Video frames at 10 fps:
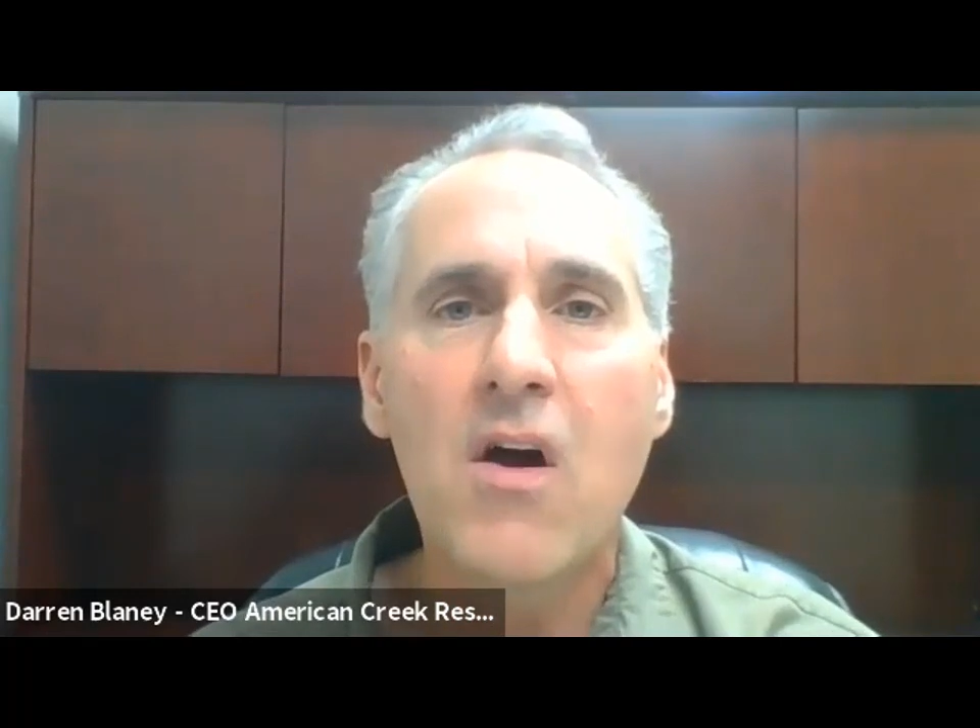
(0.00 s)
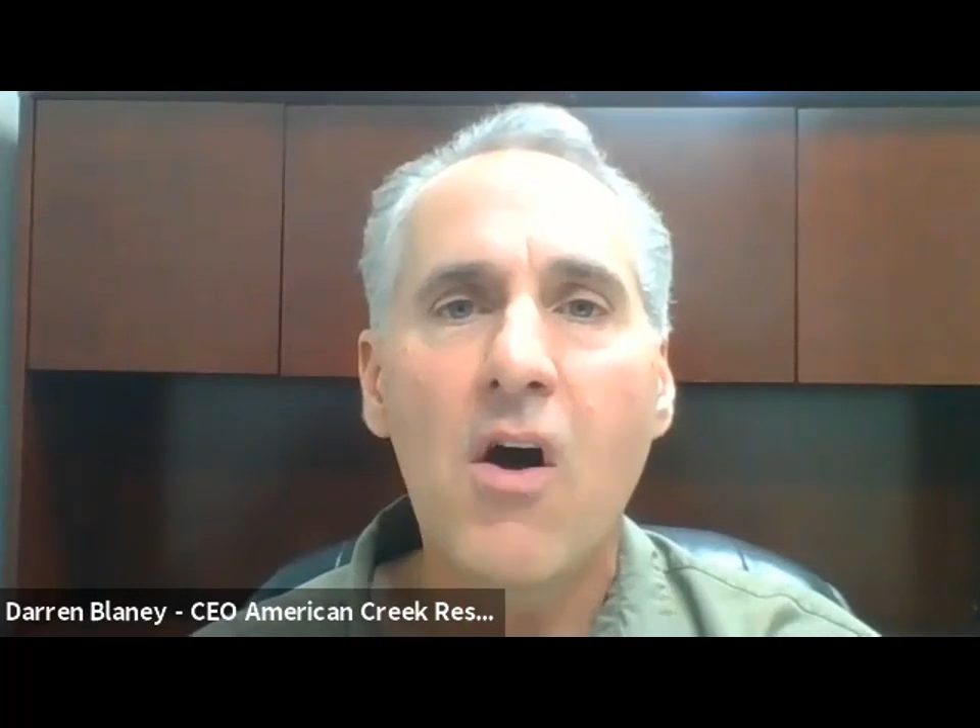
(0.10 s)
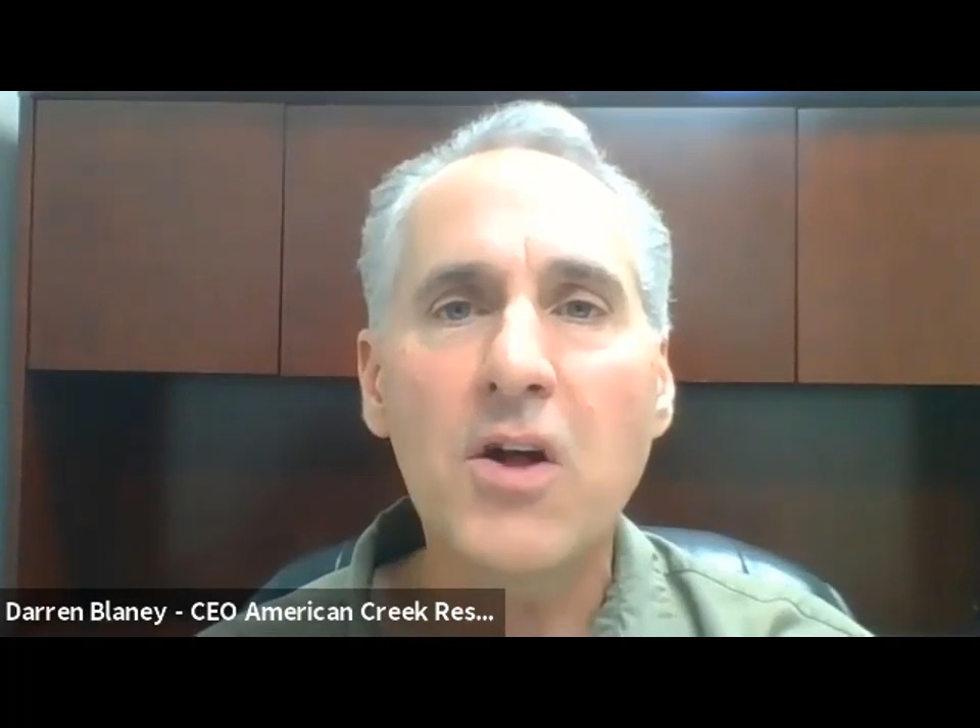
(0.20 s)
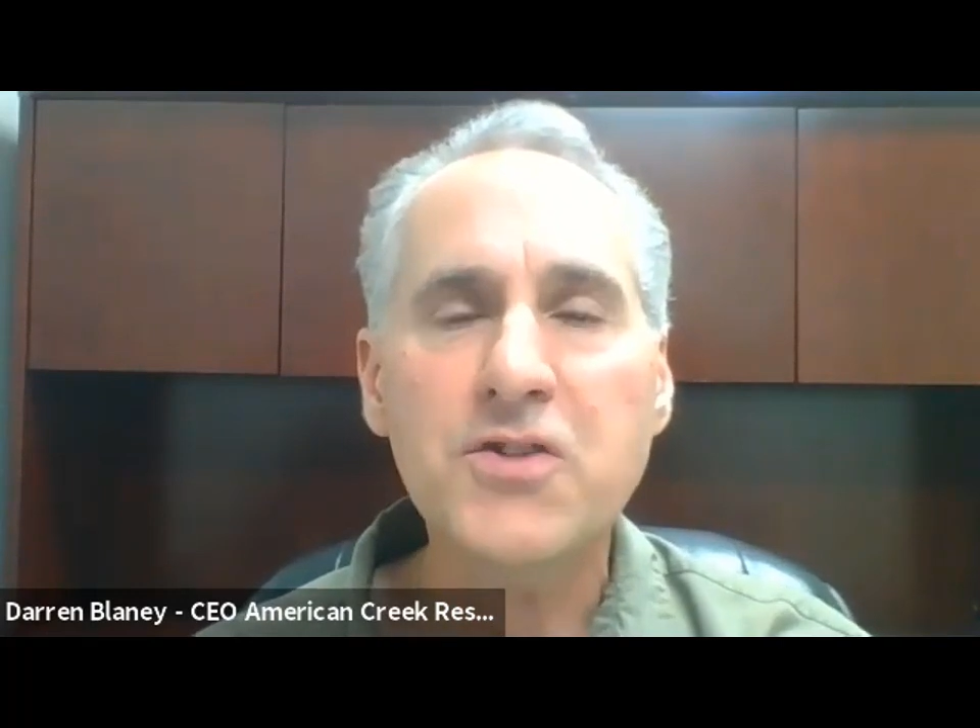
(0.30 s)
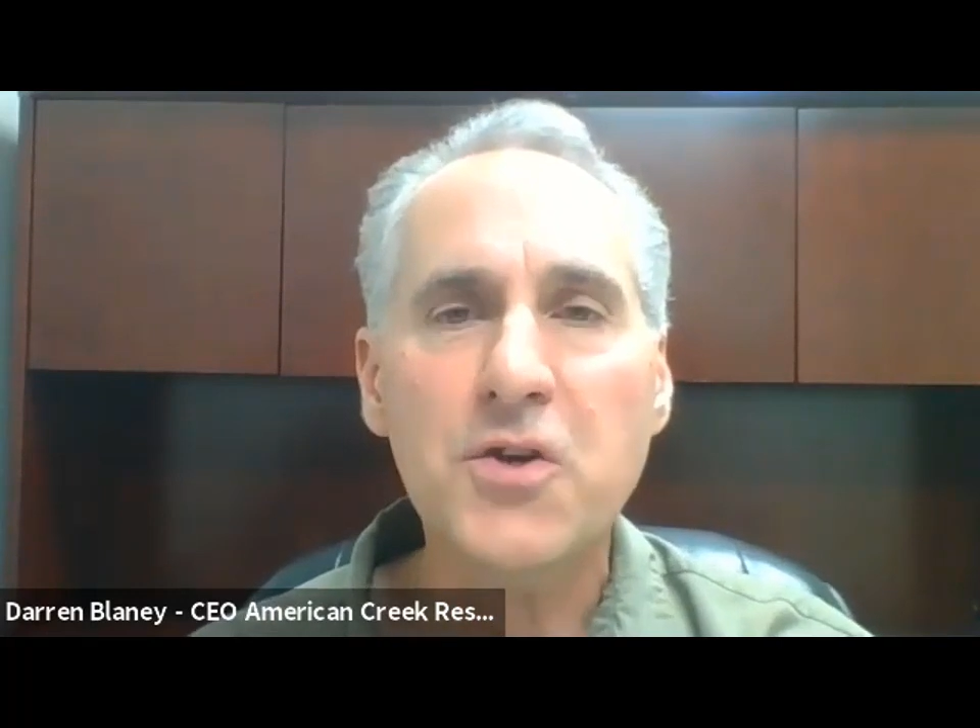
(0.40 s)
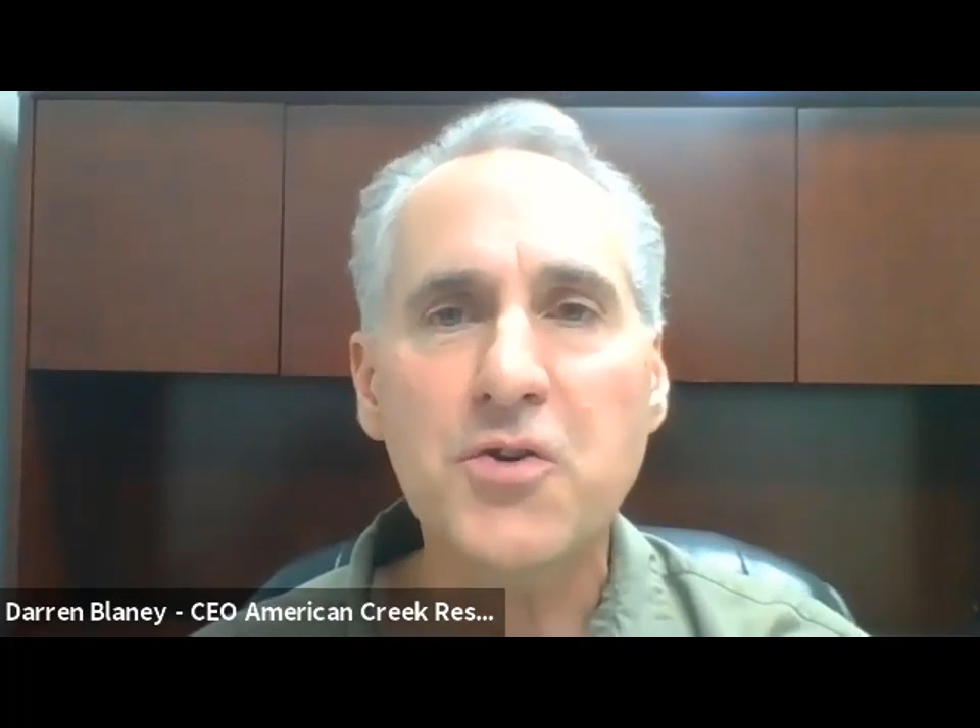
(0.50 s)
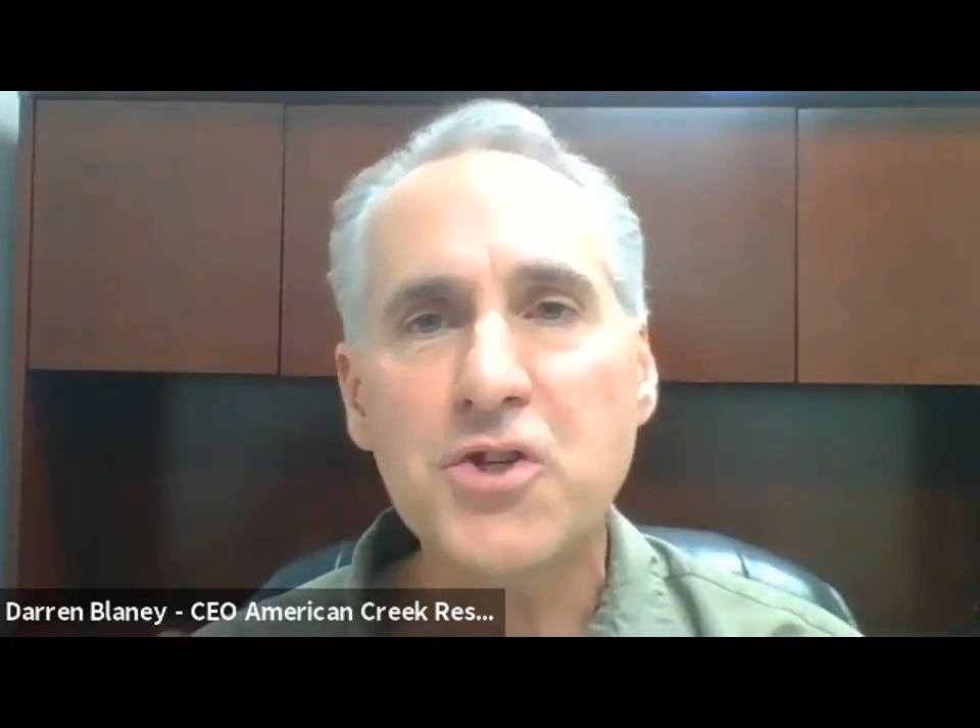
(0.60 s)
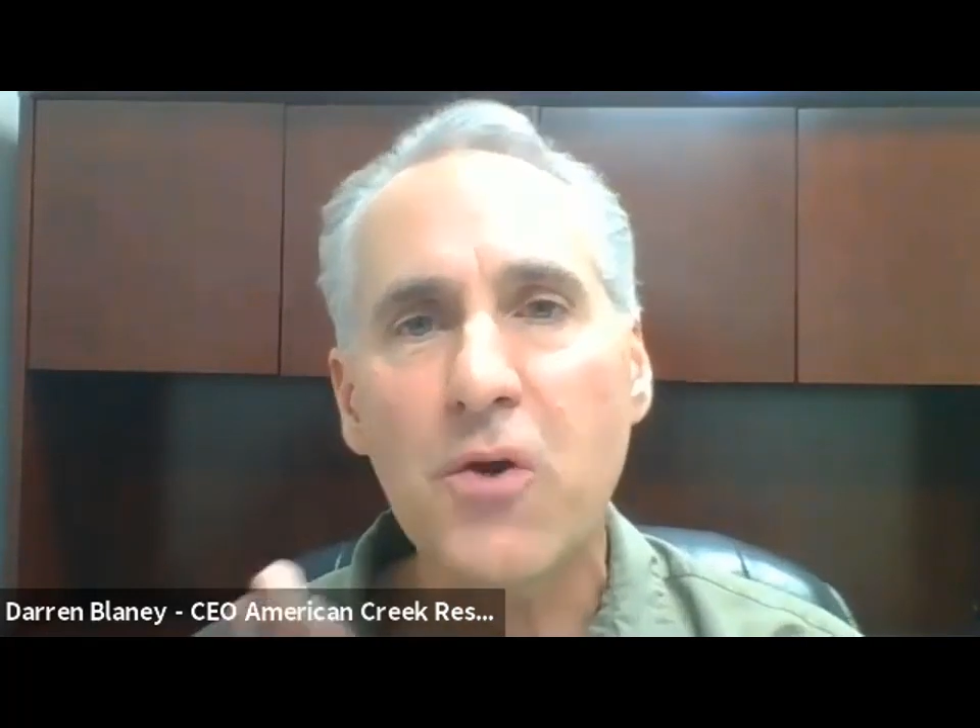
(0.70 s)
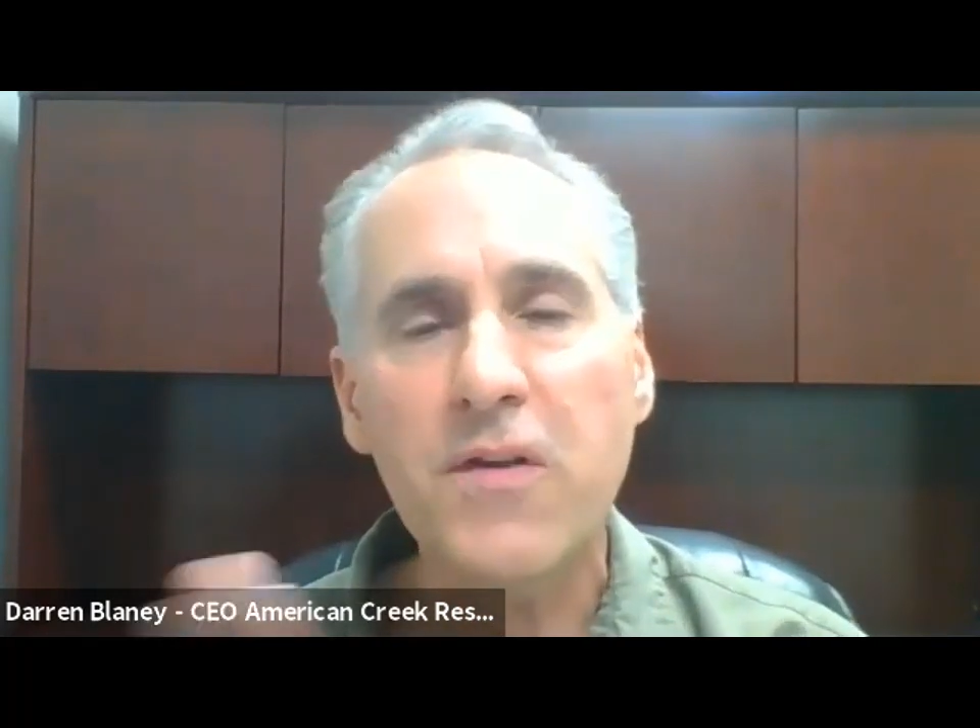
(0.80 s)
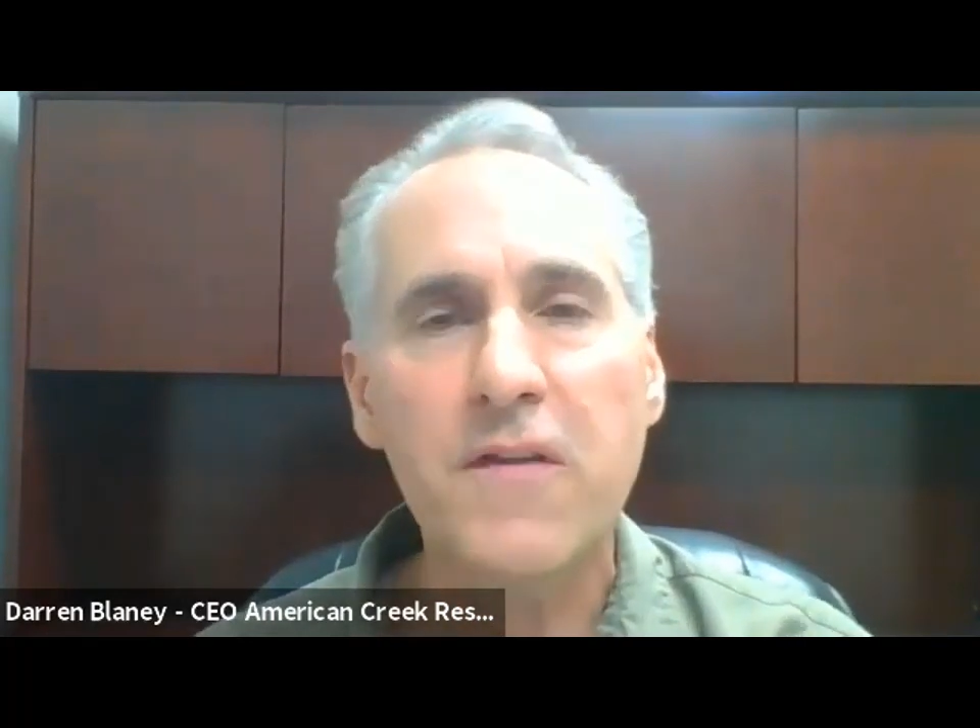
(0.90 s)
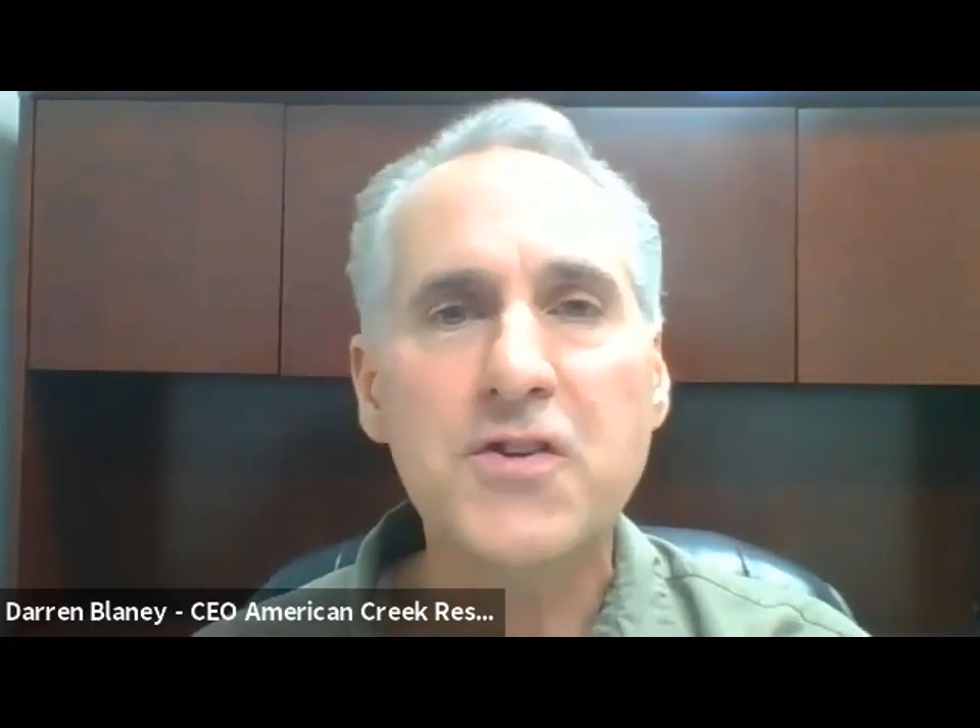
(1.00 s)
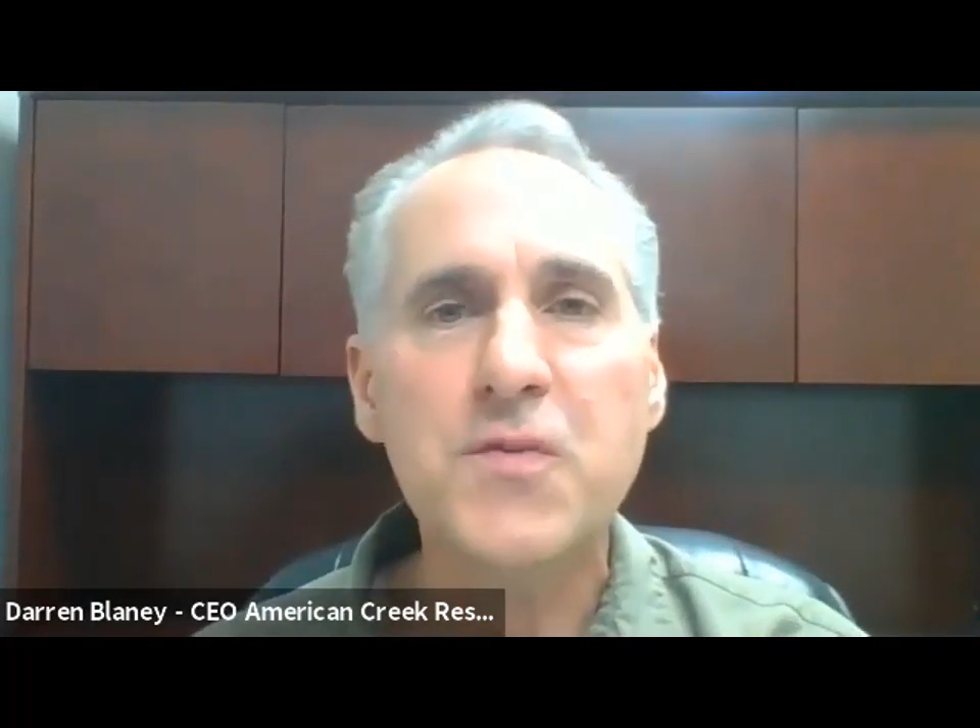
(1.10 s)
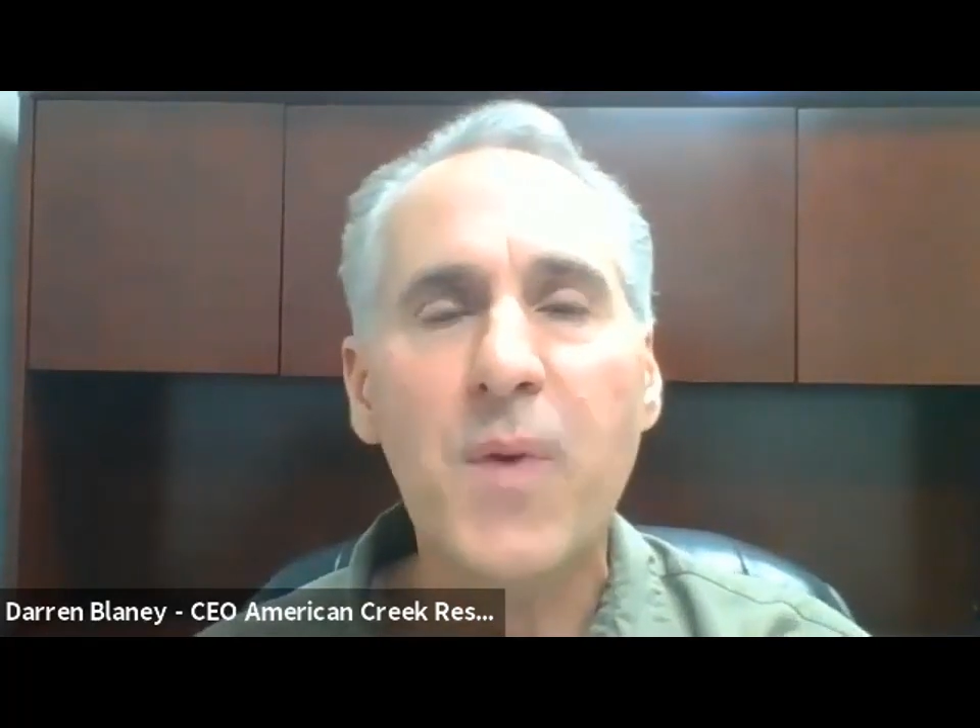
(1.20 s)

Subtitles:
also show that there's